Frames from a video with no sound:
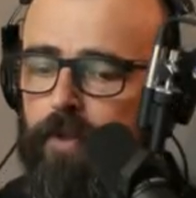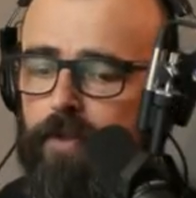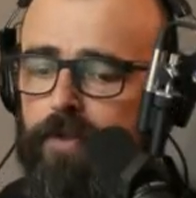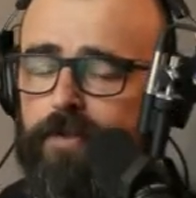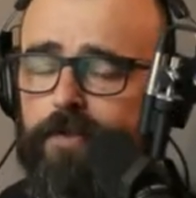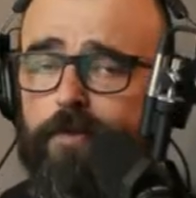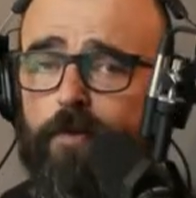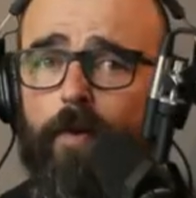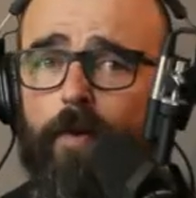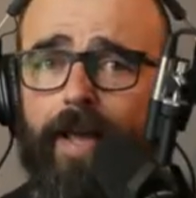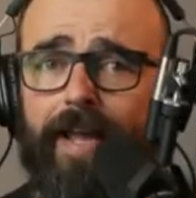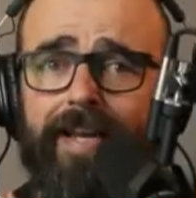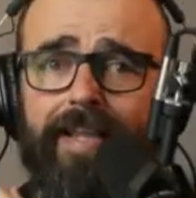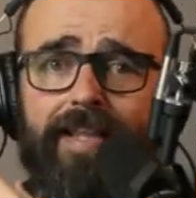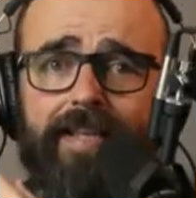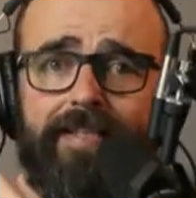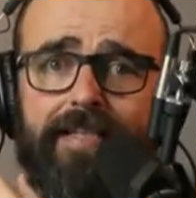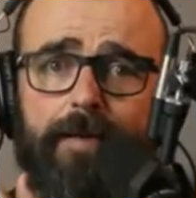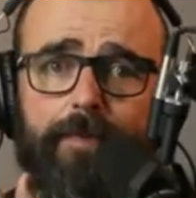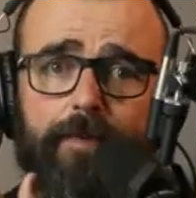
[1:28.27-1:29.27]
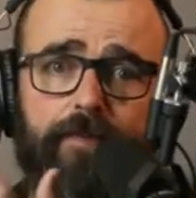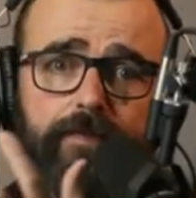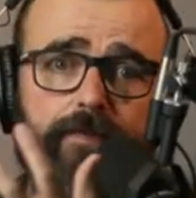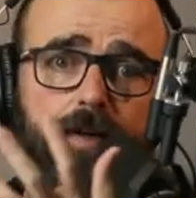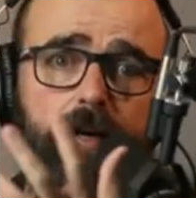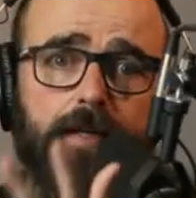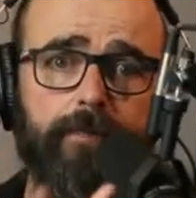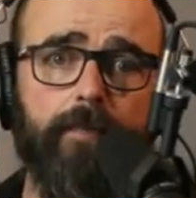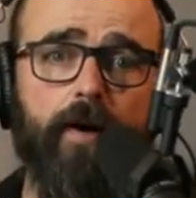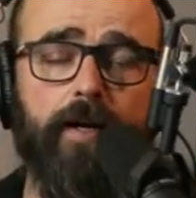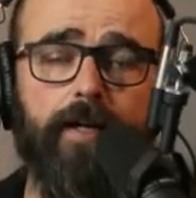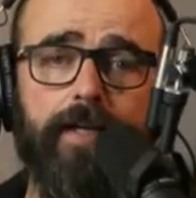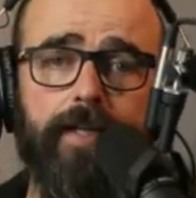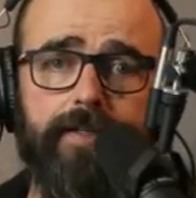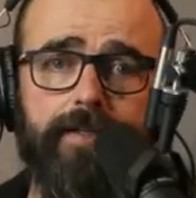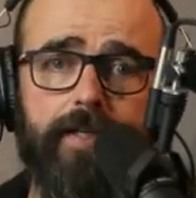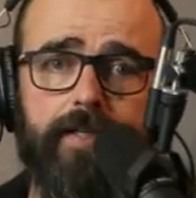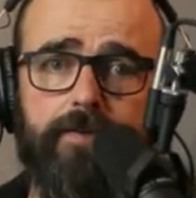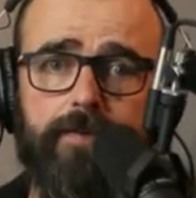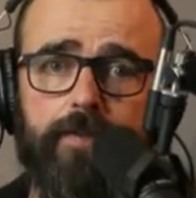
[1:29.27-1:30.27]
So any of these type of unmarketing
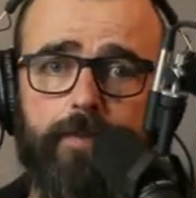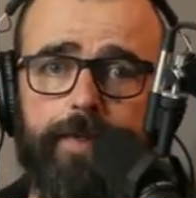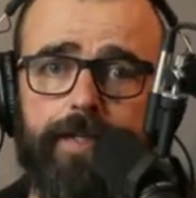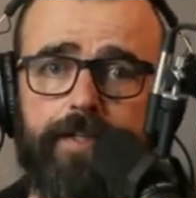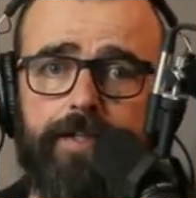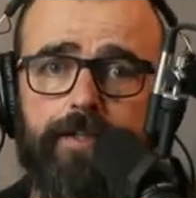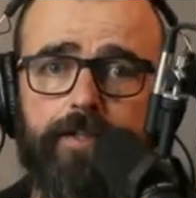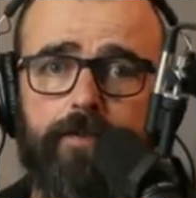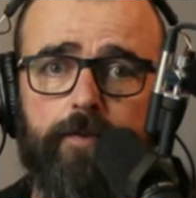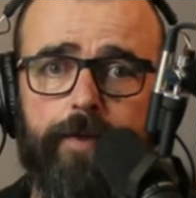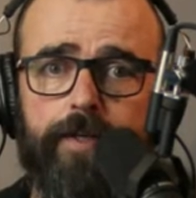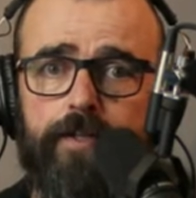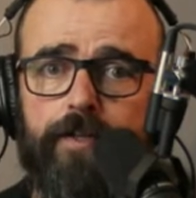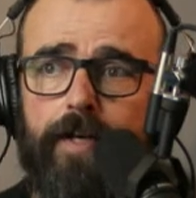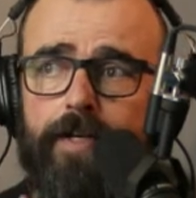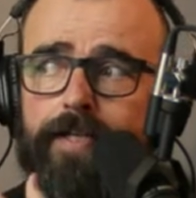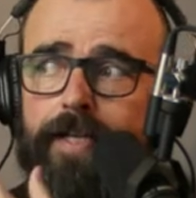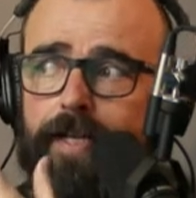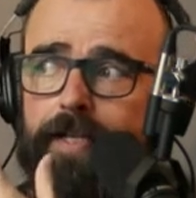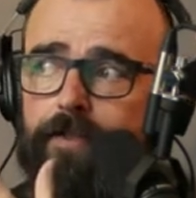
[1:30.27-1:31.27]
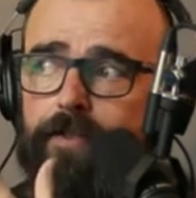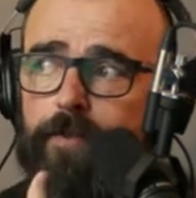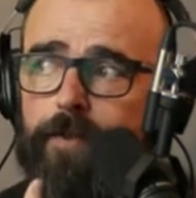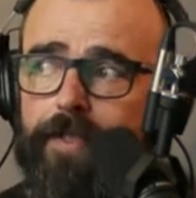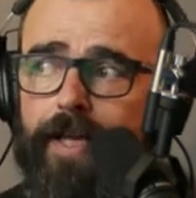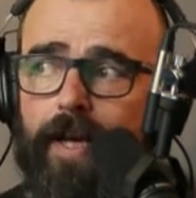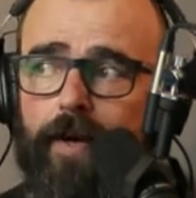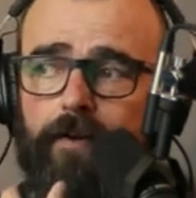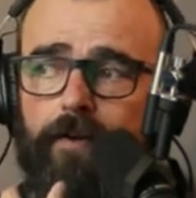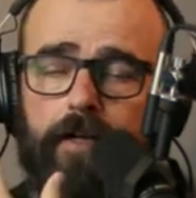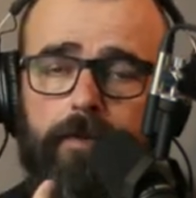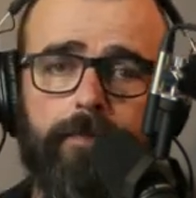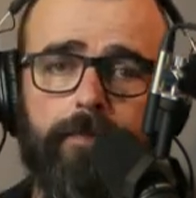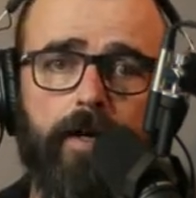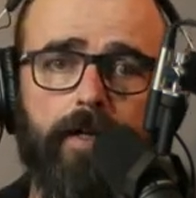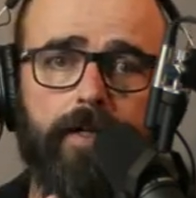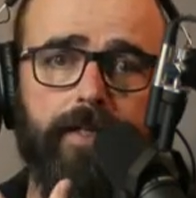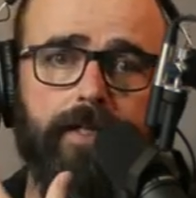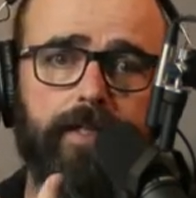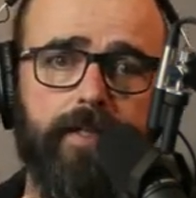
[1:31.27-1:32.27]
assessments we try to take into account
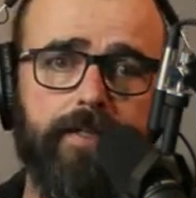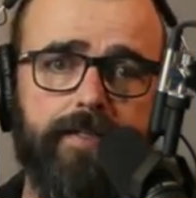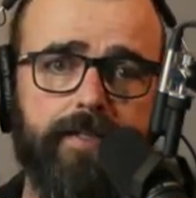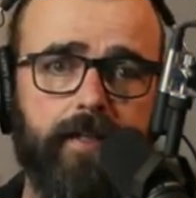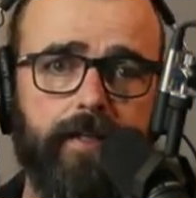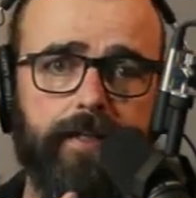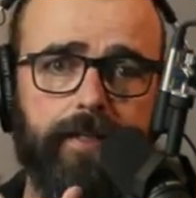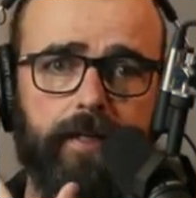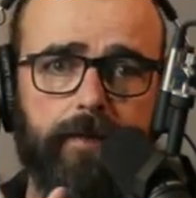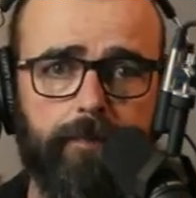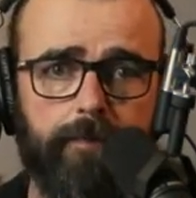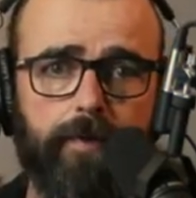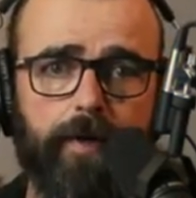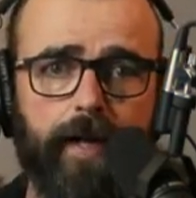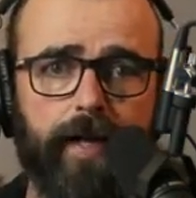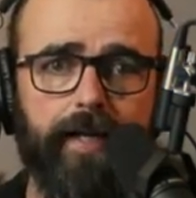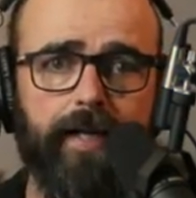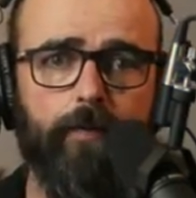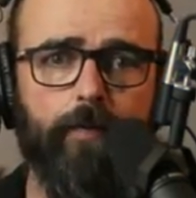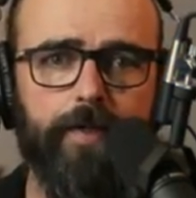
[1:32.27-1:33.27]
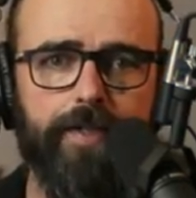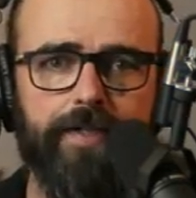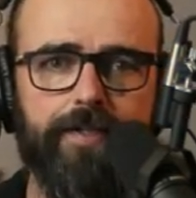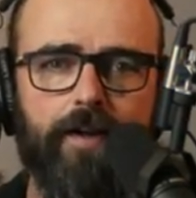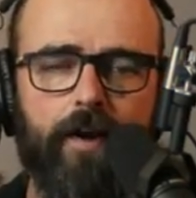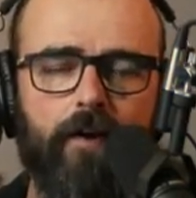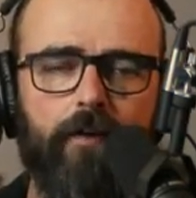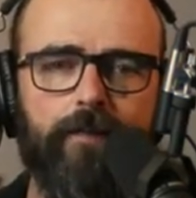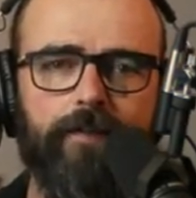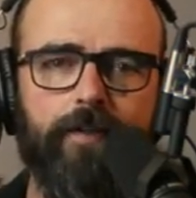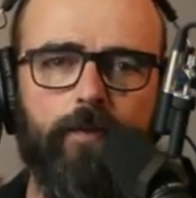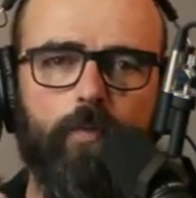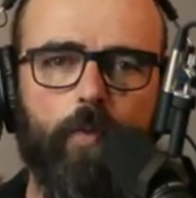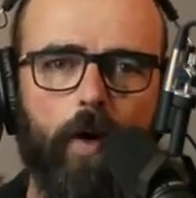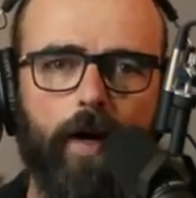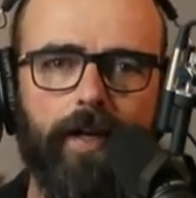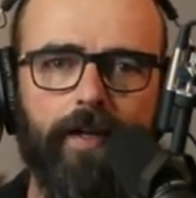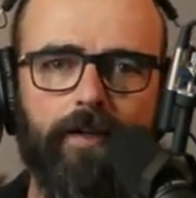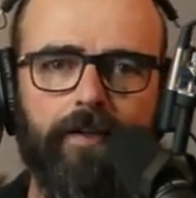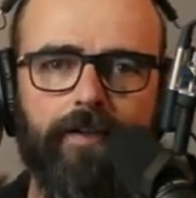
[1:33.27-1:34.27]
unmarketing and unselling and unbranding, which is all in
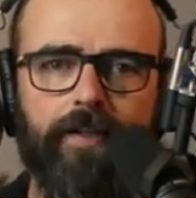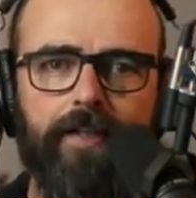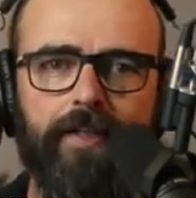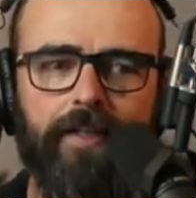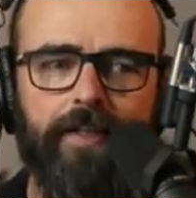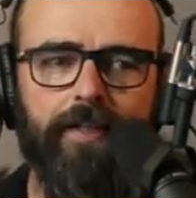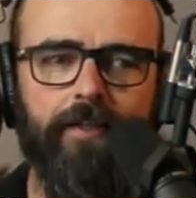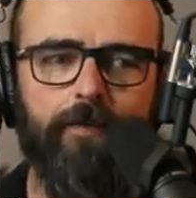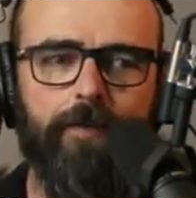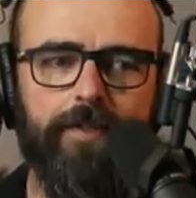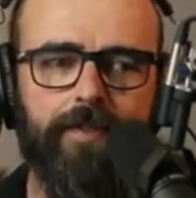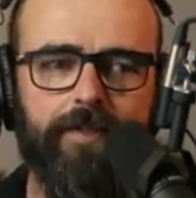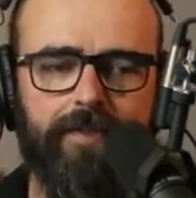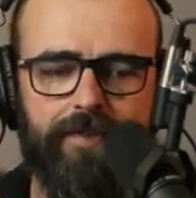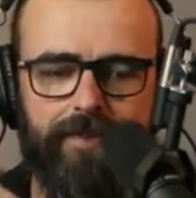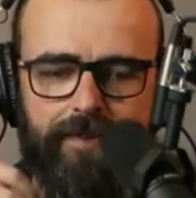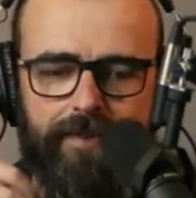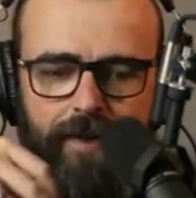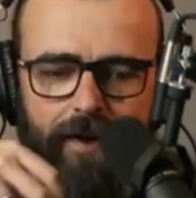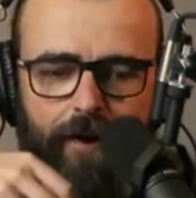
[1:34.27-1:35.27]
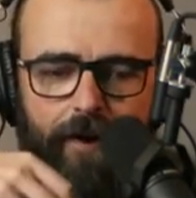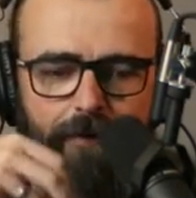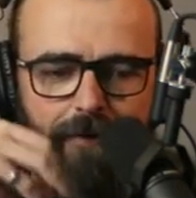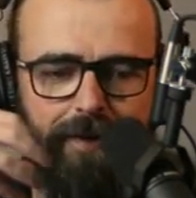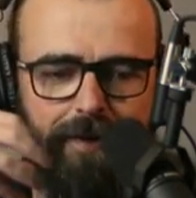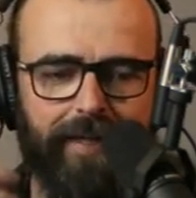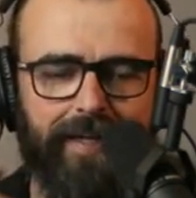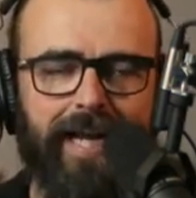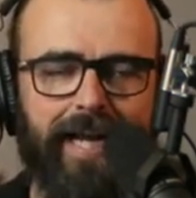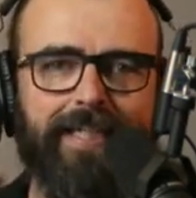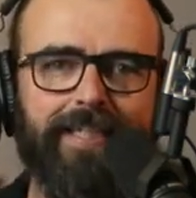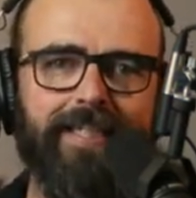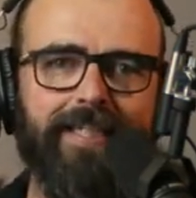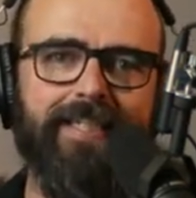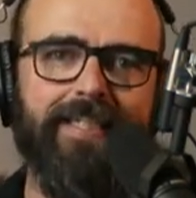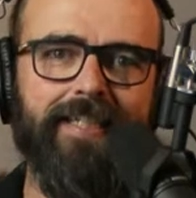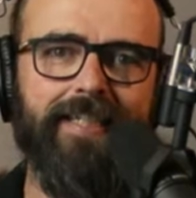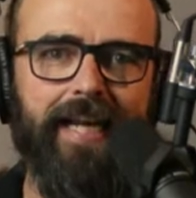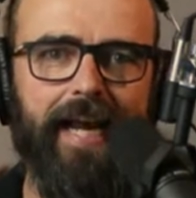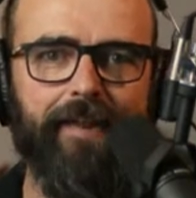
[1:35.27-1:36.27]
one, which it's all connected
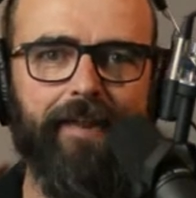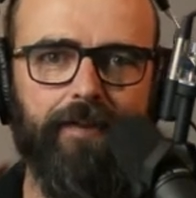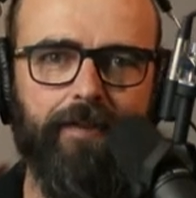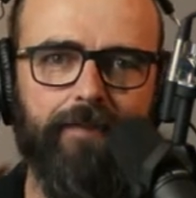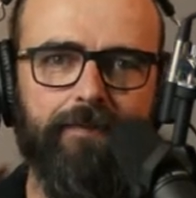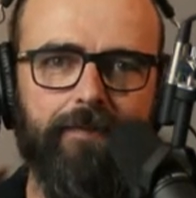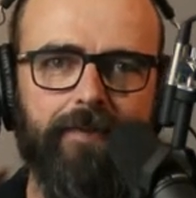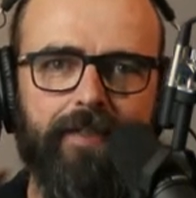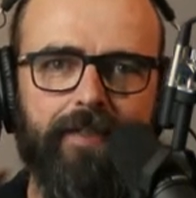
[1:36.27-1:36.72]
together.